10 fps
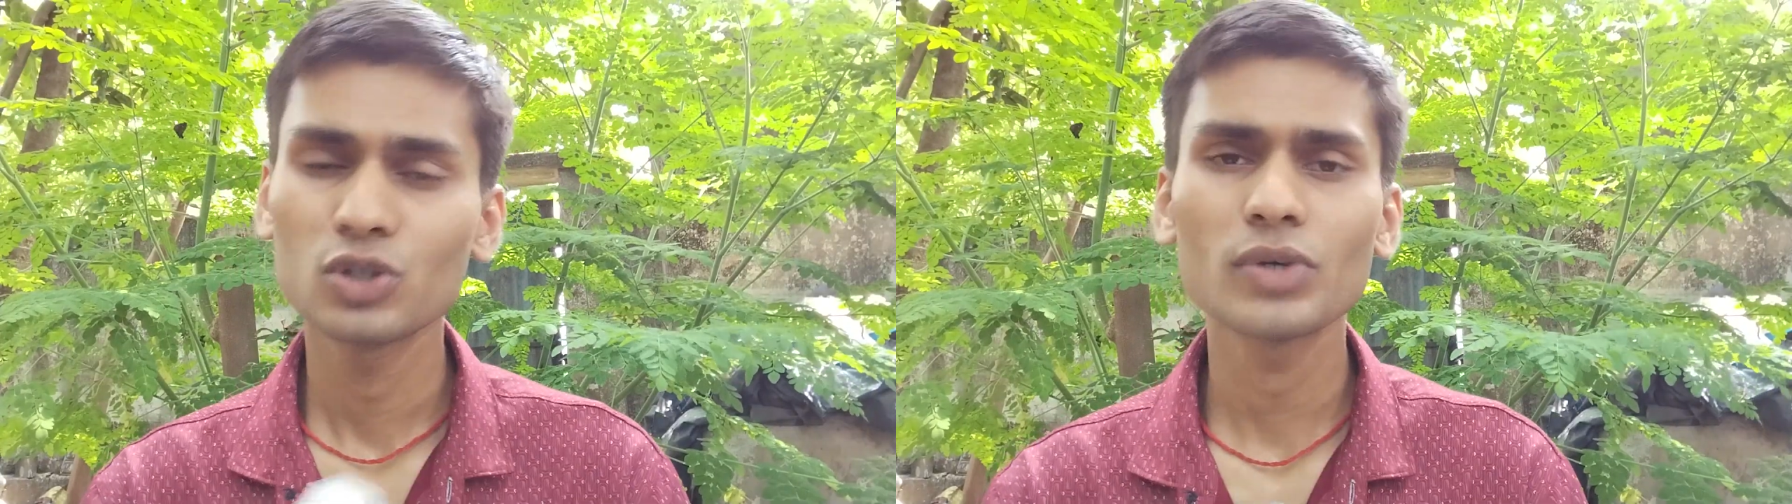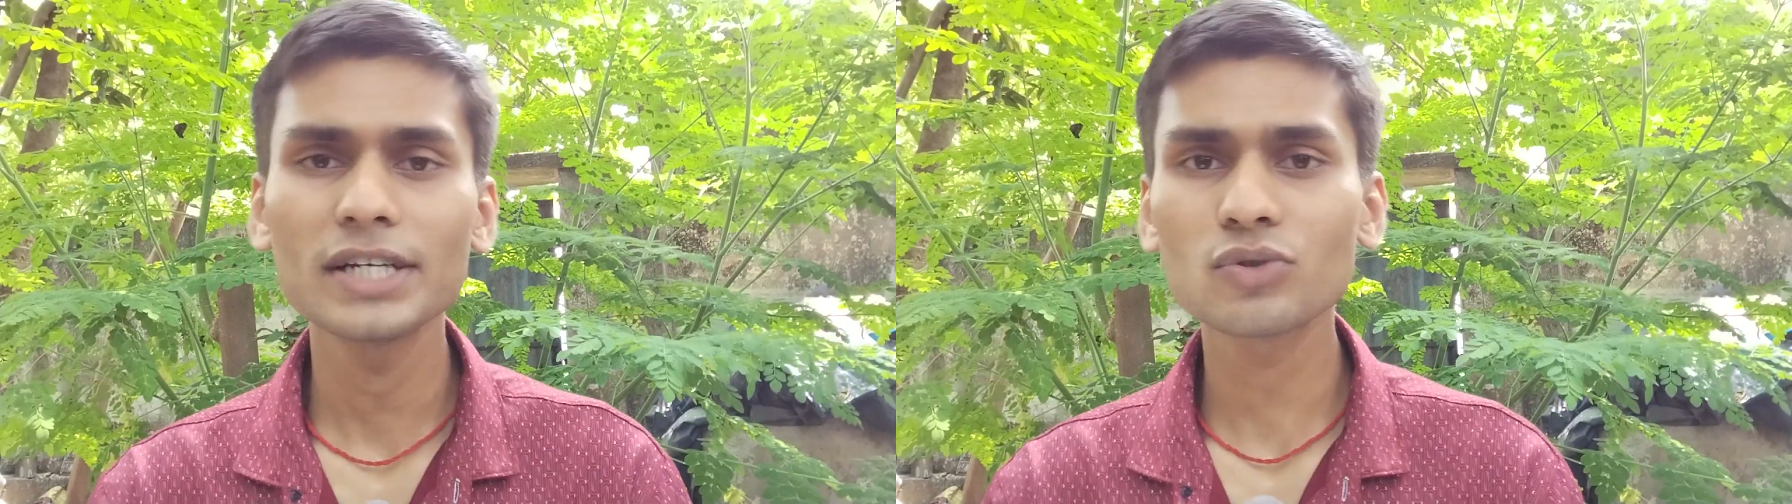
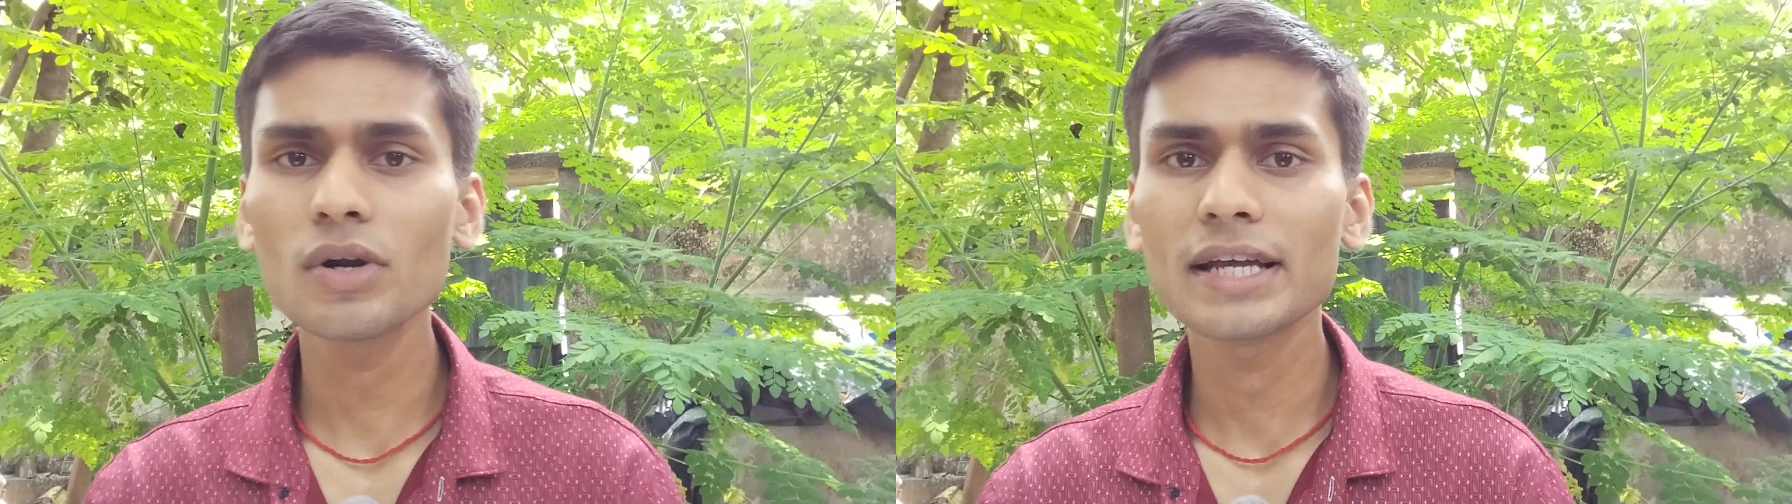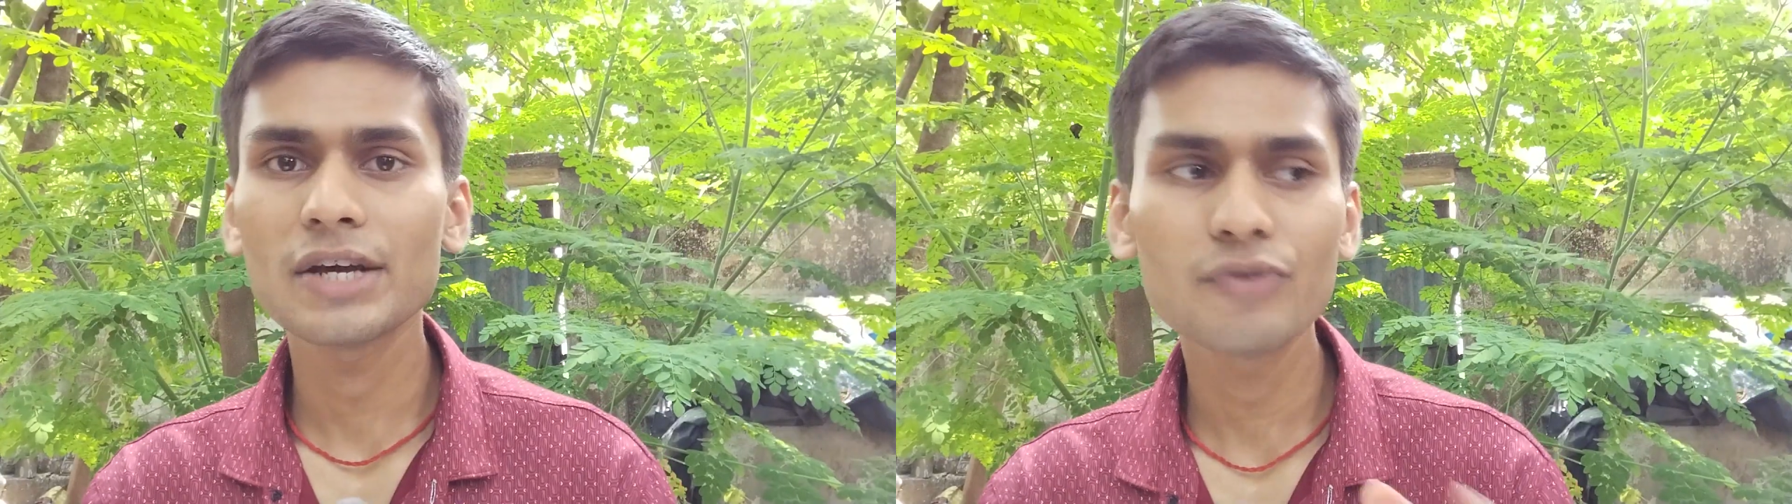So it's
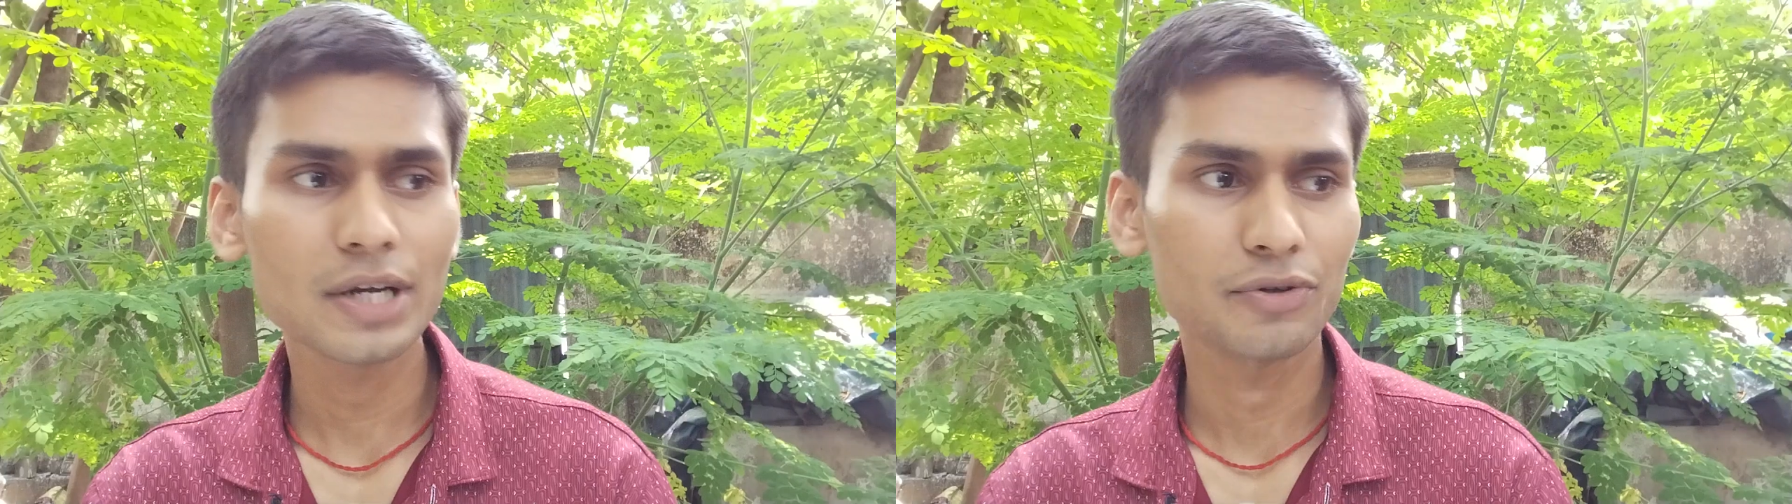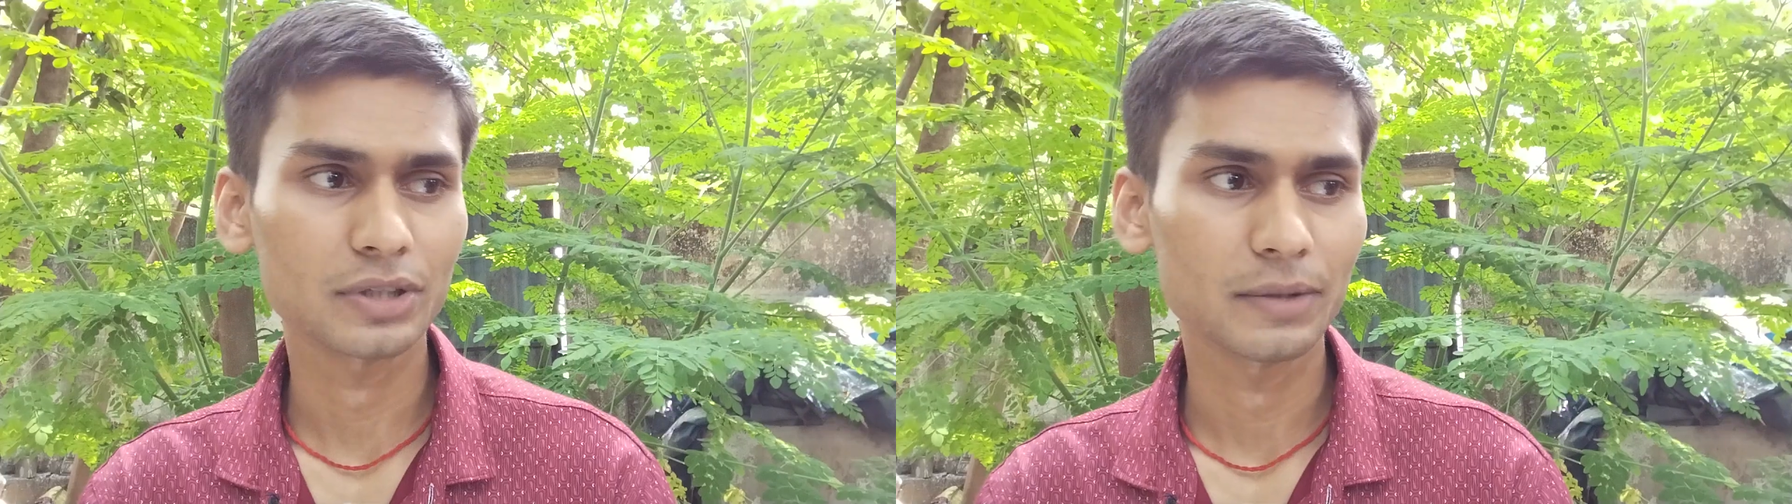called
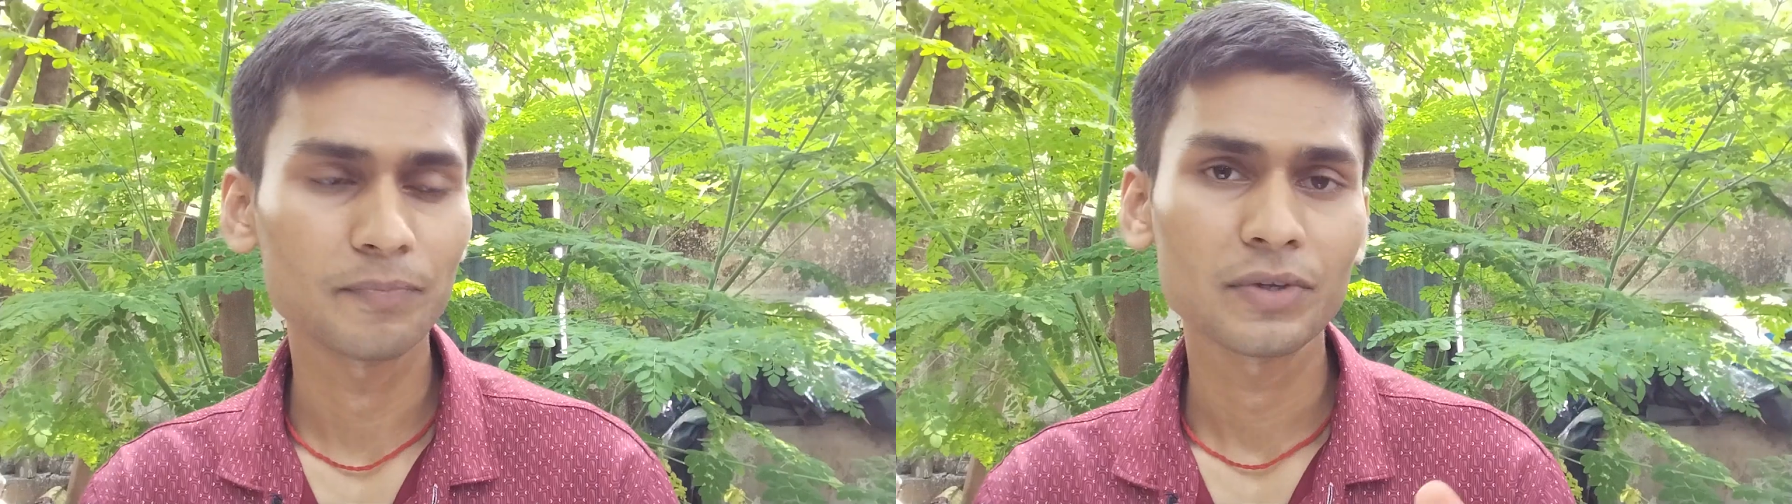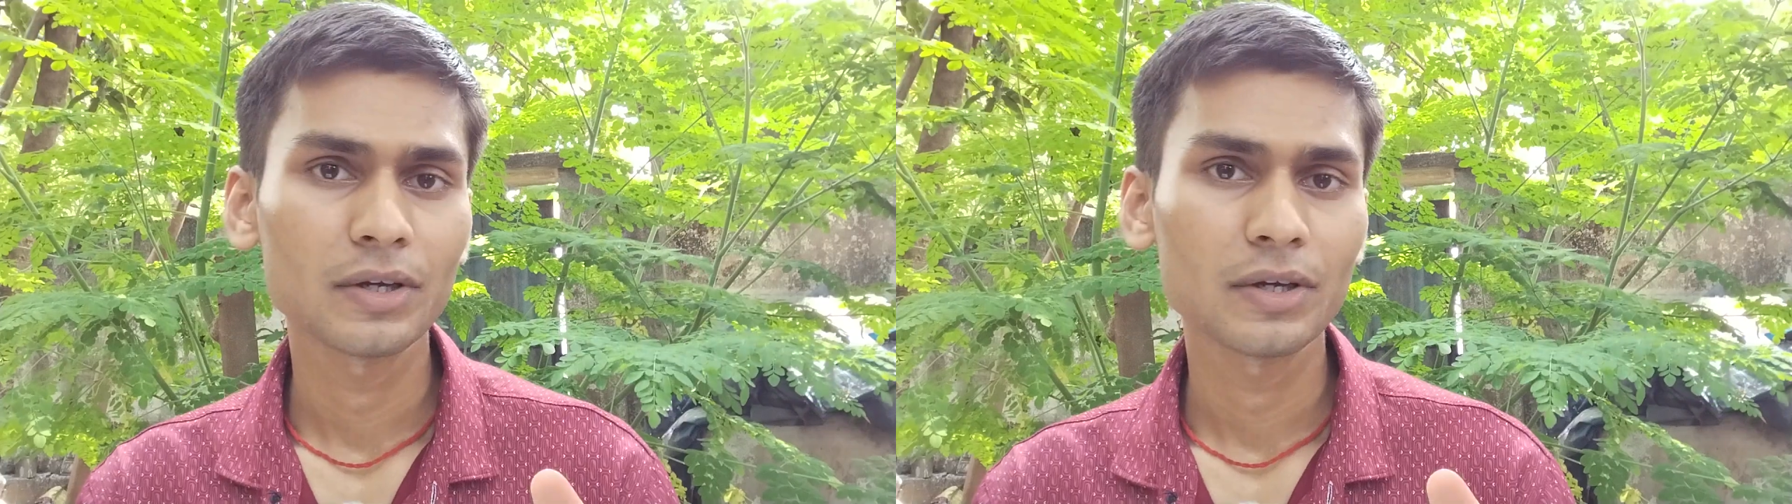evolution.